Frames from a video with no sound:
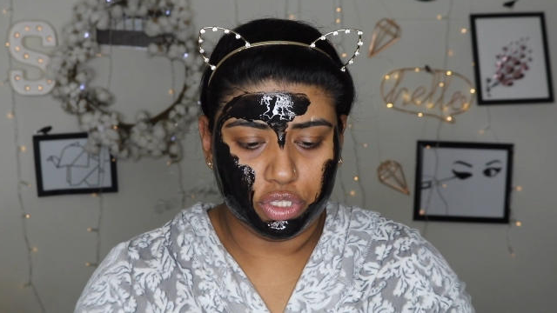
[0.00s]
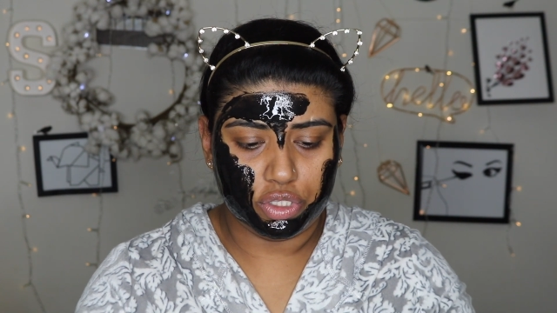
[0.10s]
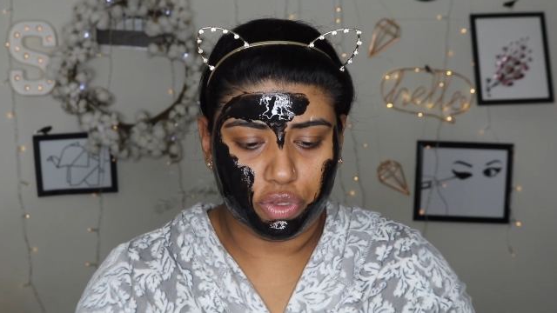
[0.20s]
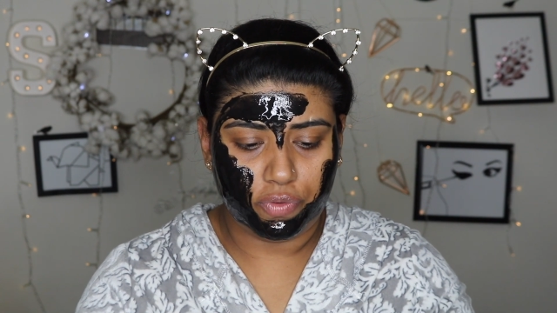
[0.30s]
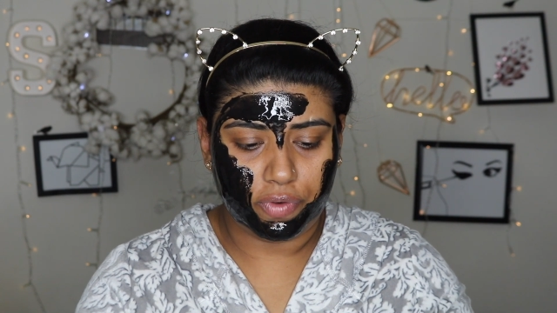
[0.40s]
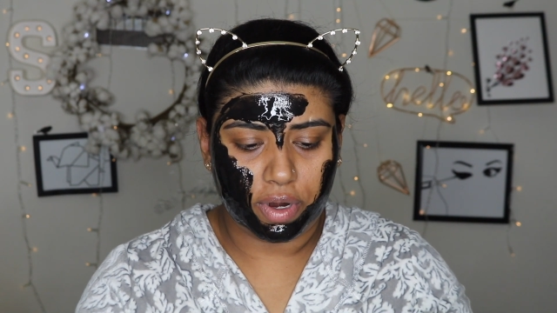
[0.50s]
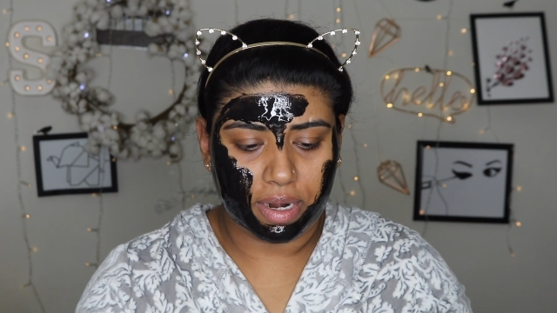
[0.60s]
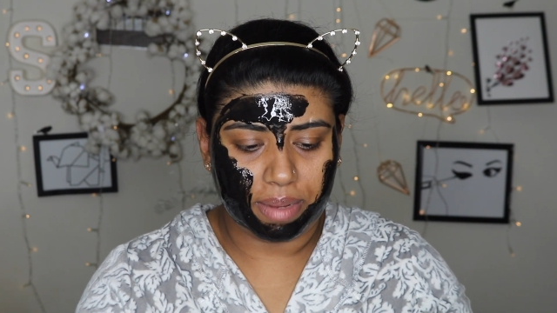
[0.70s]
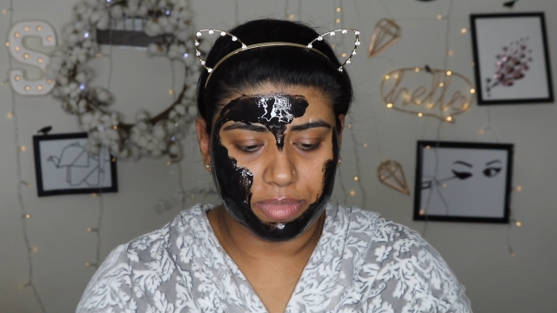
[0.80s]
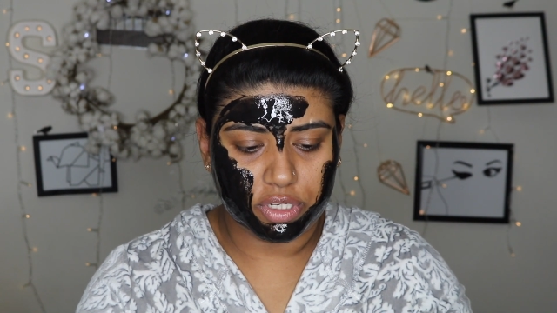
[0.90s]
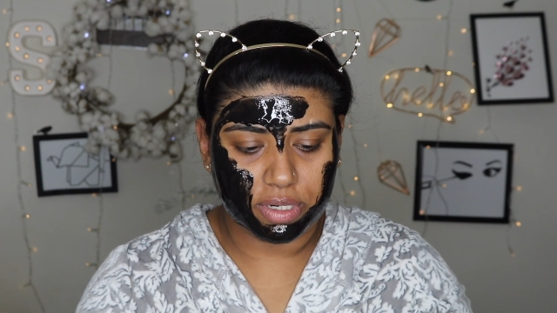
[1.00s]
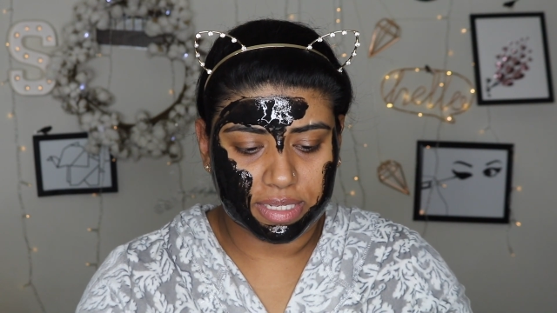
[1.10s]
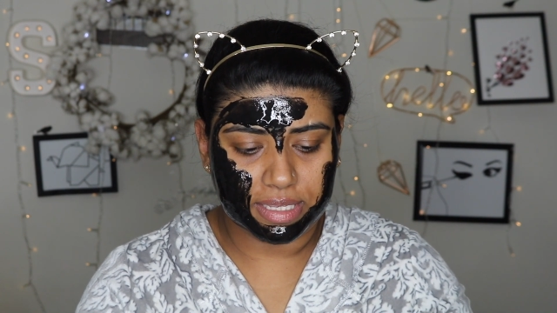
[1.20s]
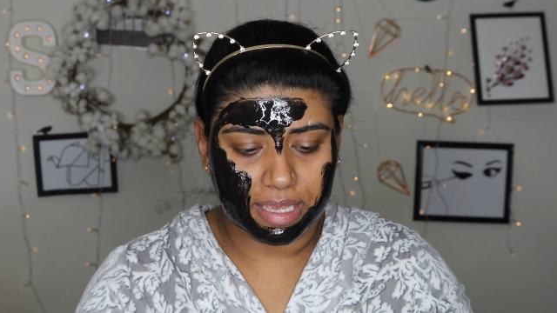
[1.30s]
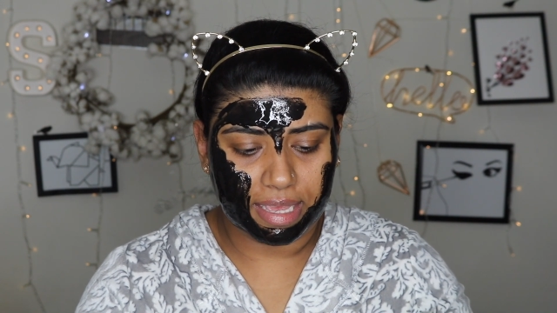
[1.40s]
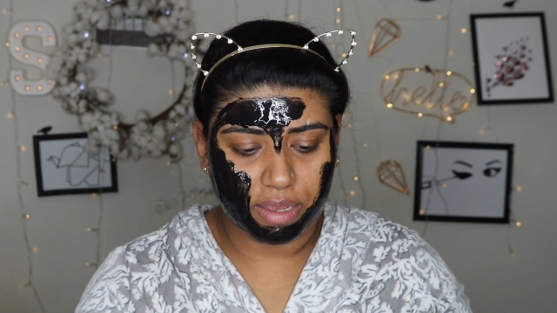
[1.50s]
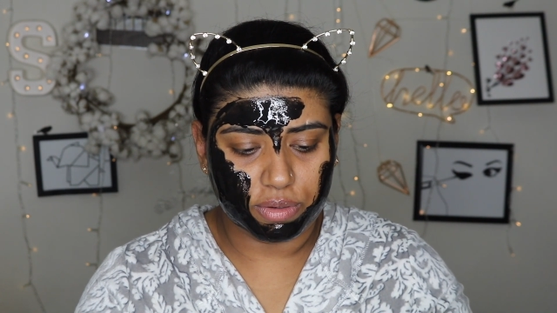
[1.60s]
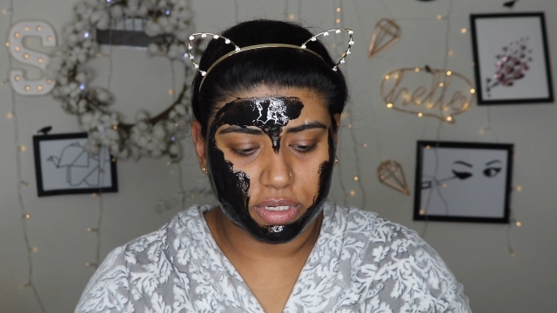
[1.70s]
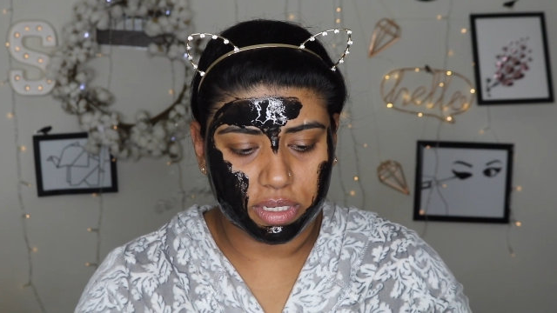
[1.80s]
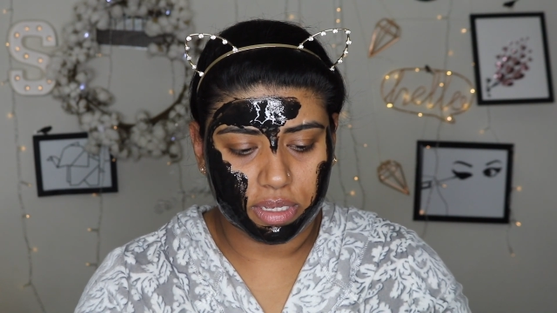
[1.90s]
So far, I'm stressing
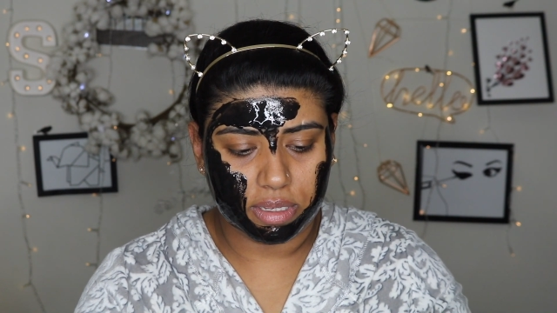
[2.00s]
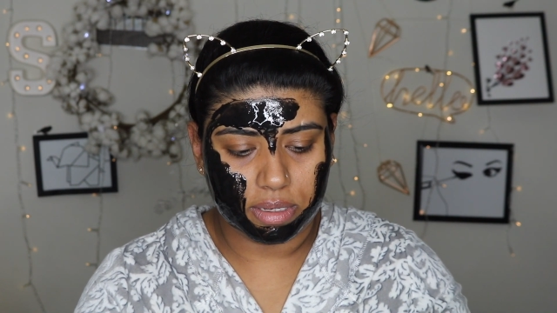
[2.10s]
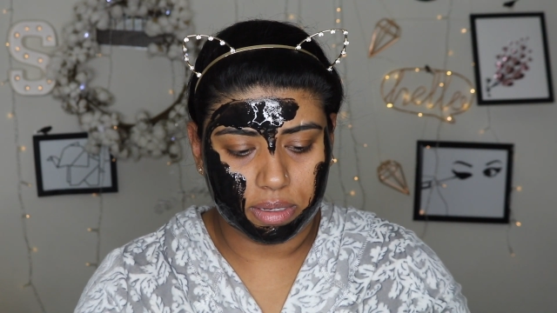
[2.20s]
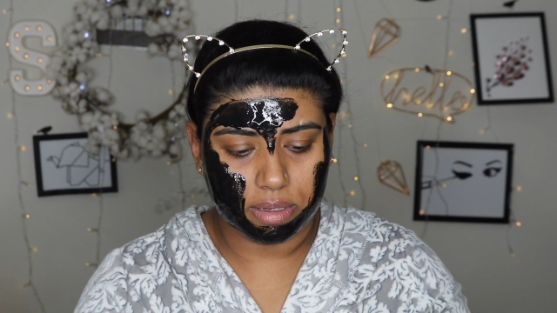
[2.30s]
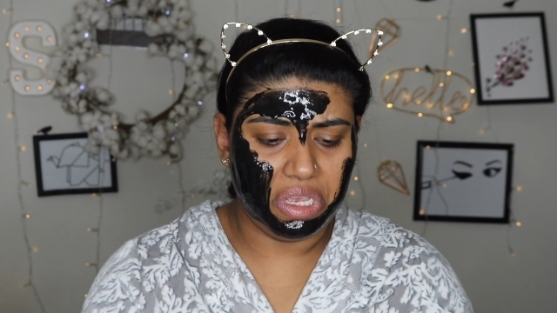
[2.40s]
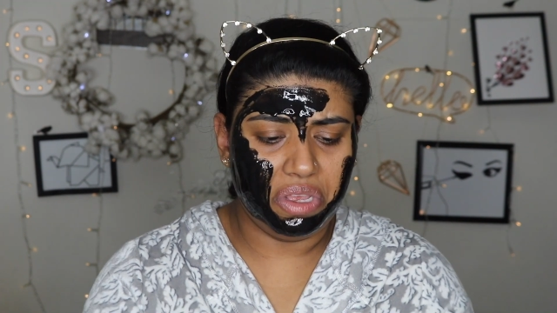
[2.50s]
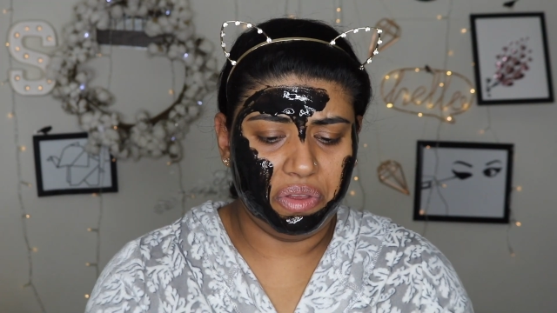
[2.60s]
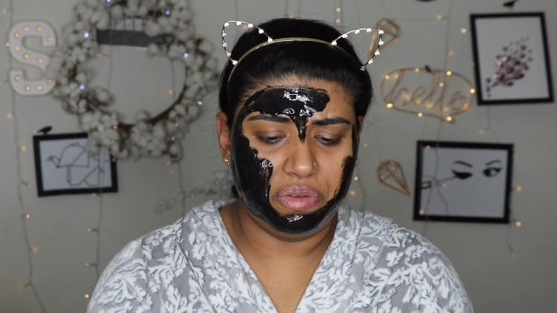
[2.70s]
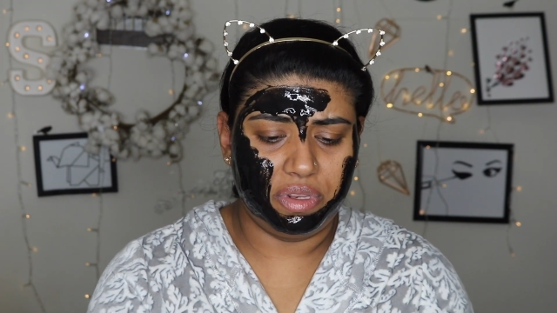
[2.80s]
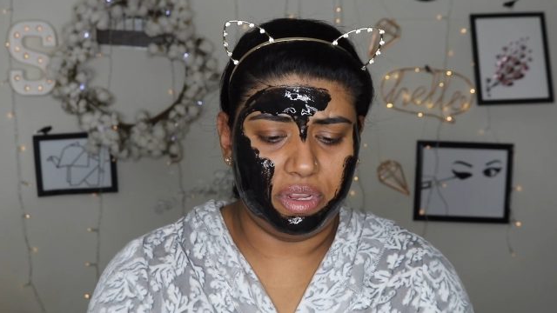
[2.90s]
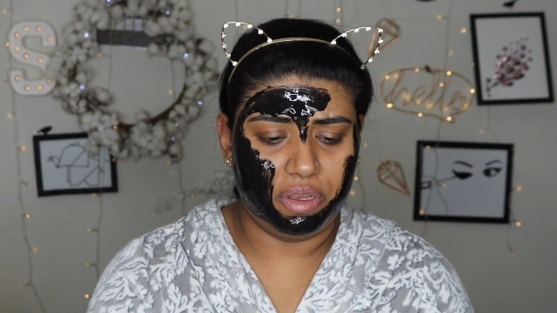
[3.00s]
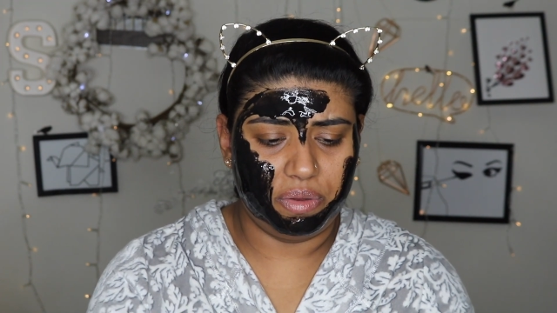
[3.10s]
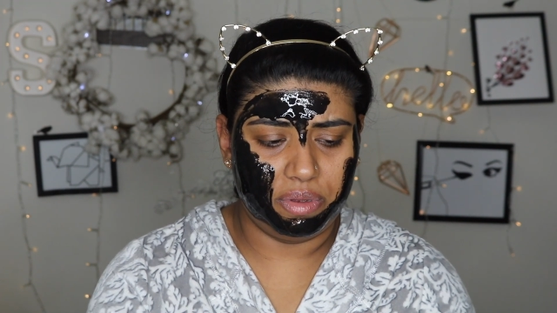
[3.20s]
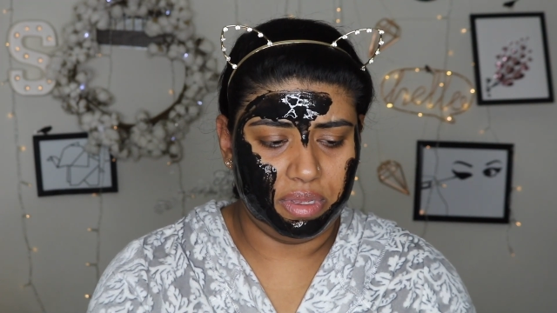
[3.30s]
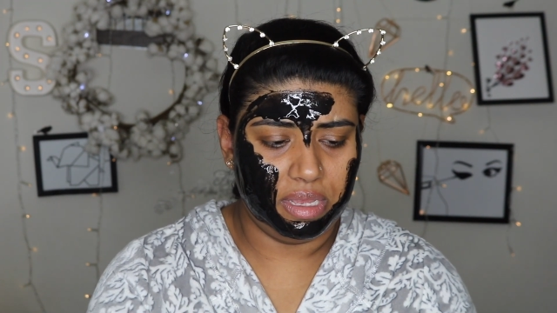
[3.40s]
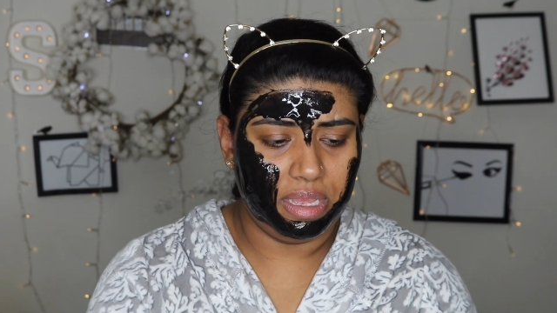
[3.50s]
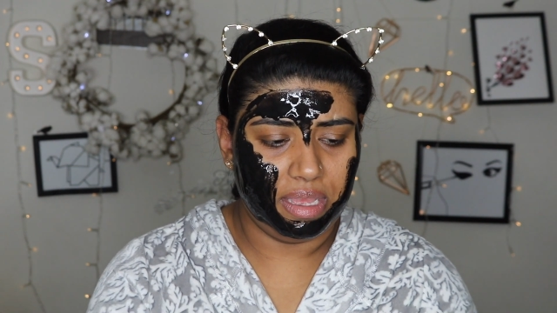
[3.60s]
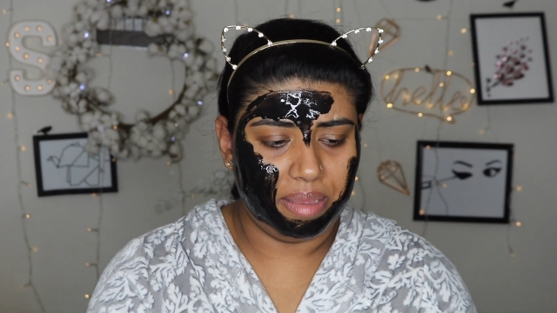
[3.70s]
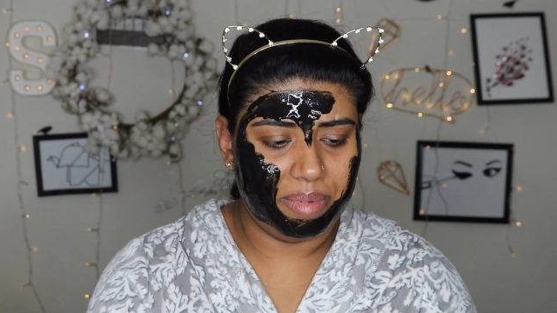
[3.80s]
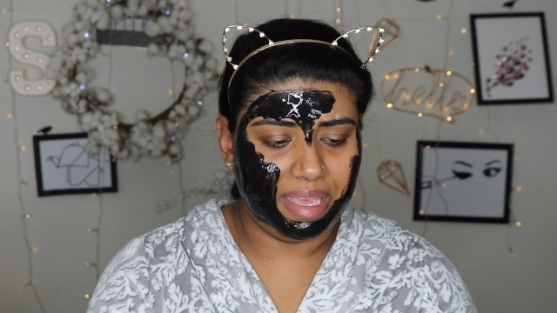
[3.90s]
out. Oh no,
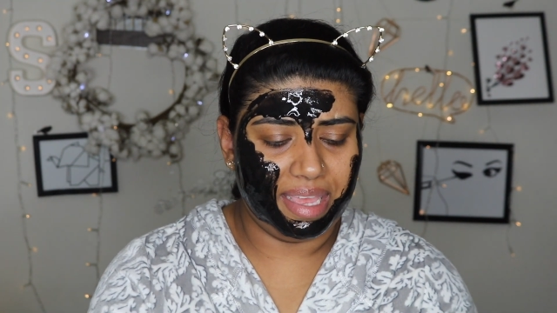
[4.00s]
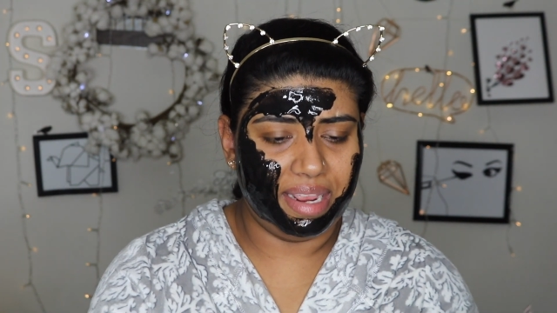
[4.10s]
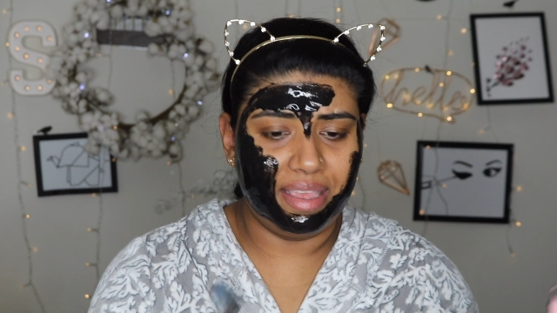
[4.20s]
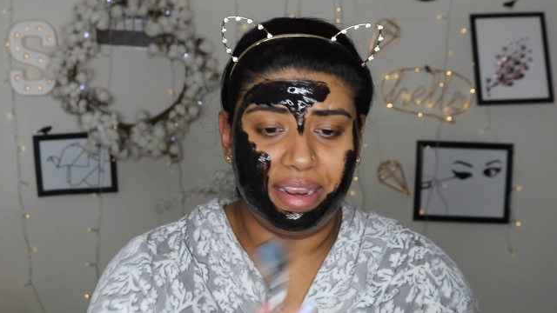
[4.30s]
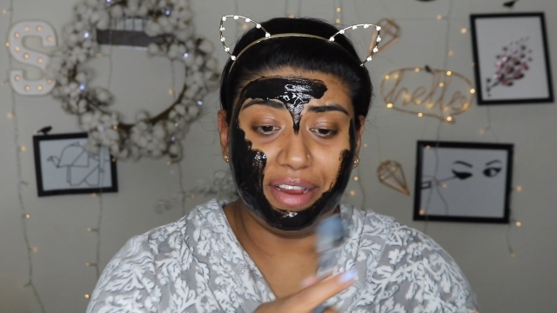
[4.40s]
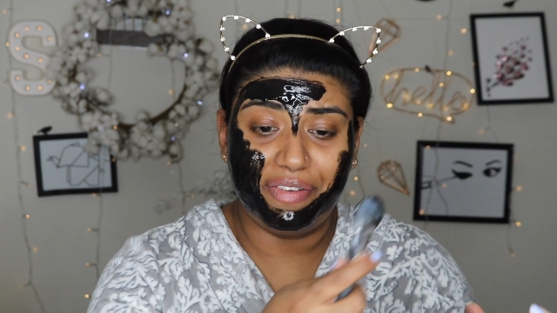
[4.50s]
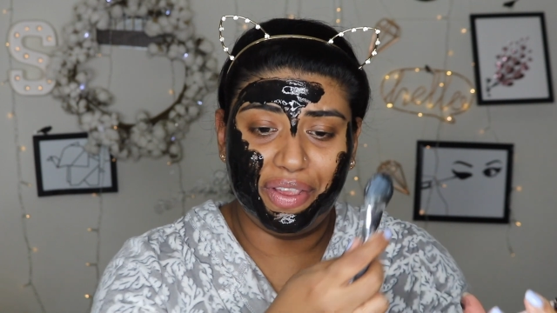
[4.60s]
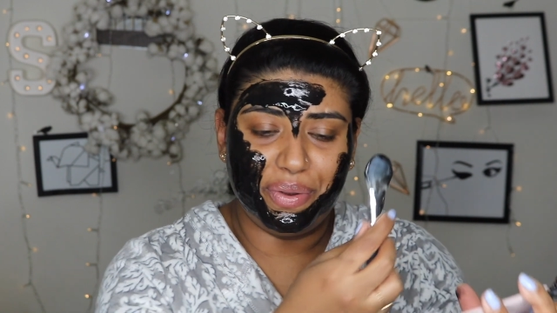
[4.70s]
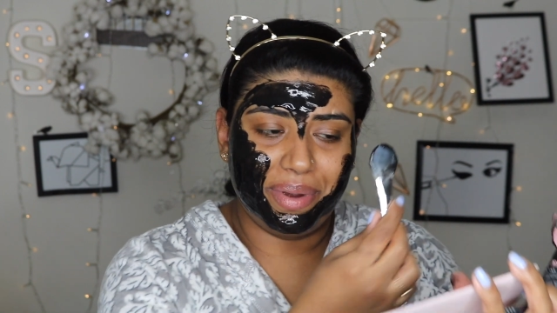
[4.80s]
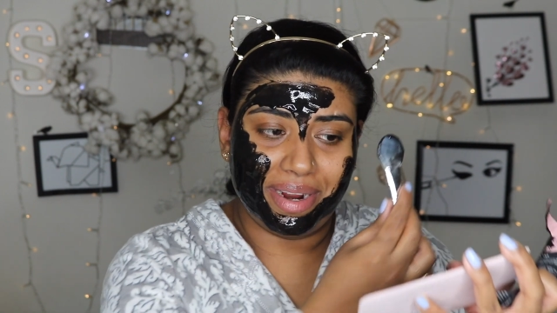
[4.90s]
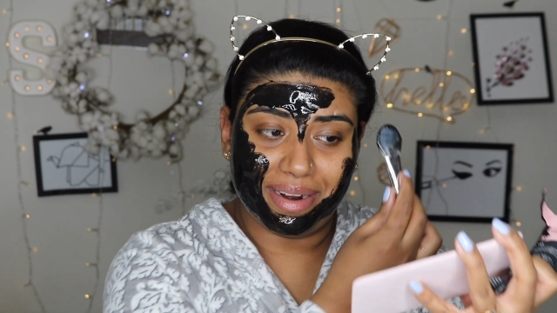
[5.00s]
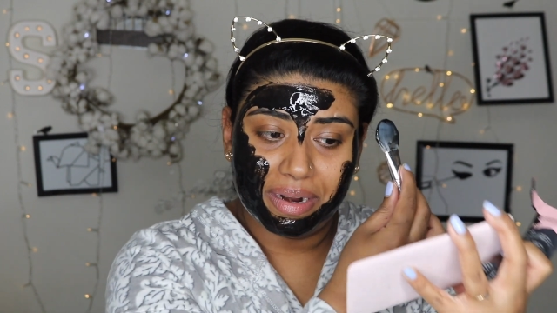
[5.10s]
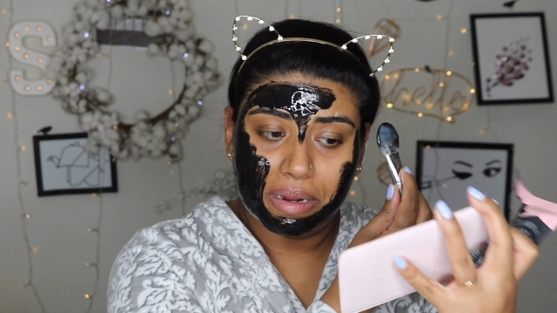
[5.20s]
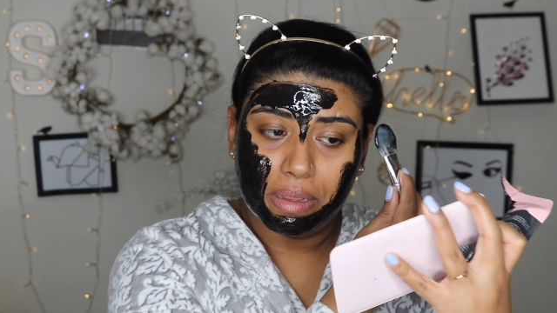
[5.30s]
I'm getting it everywhere.